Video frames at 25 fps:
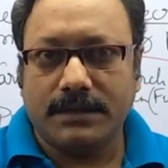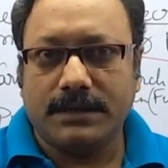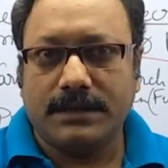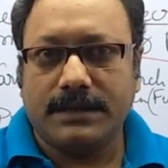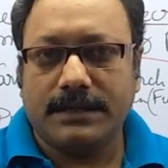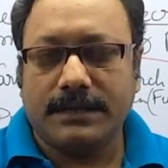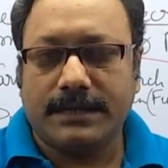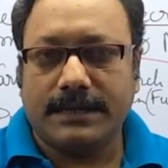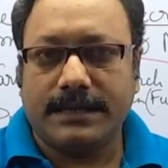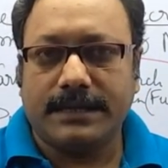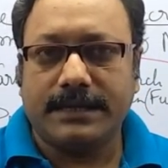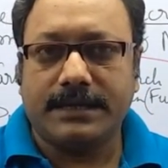
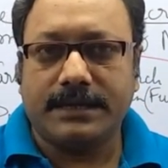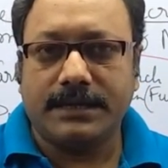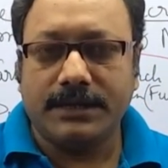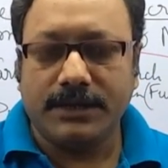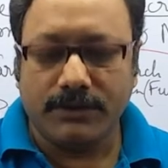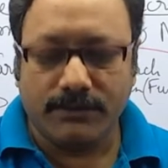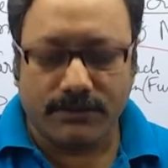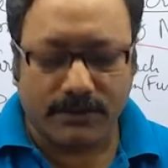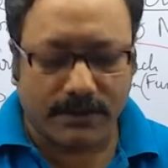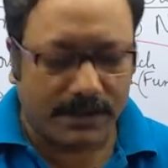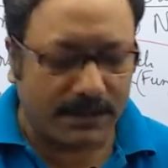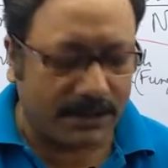like
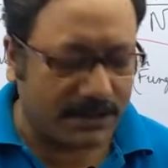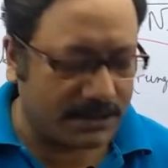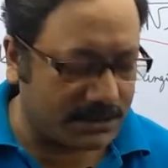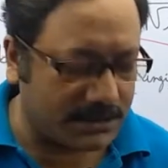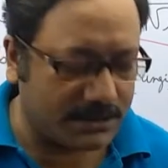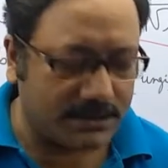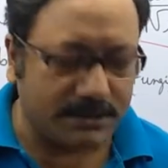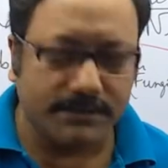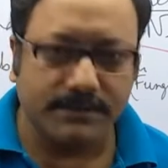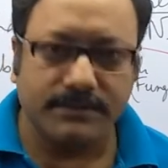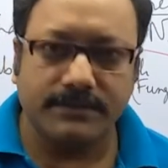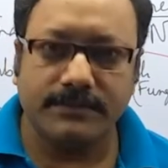nucleus,
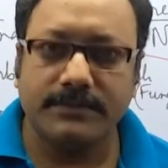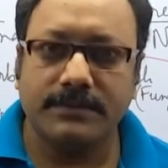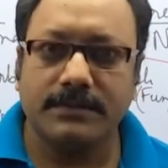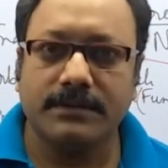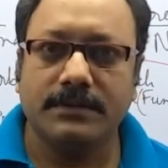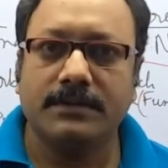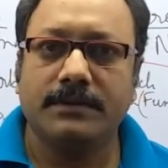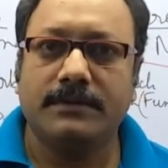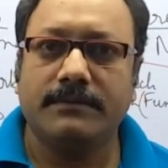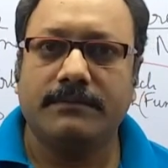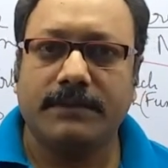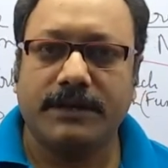
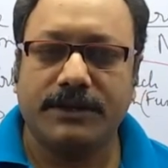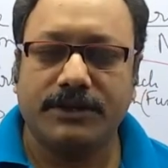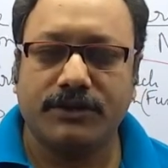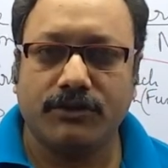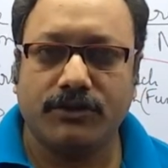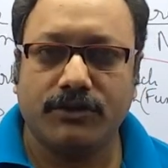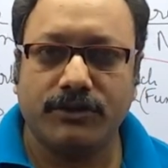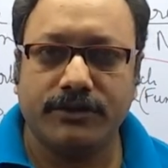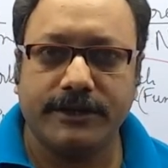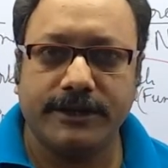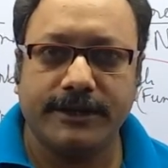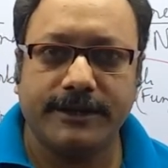
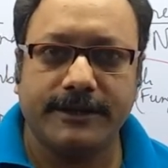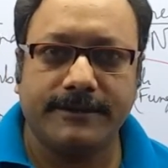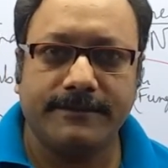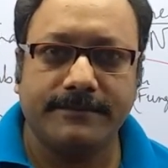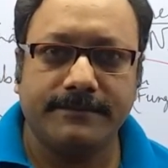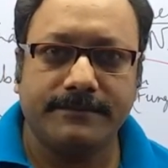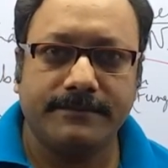mitochondria,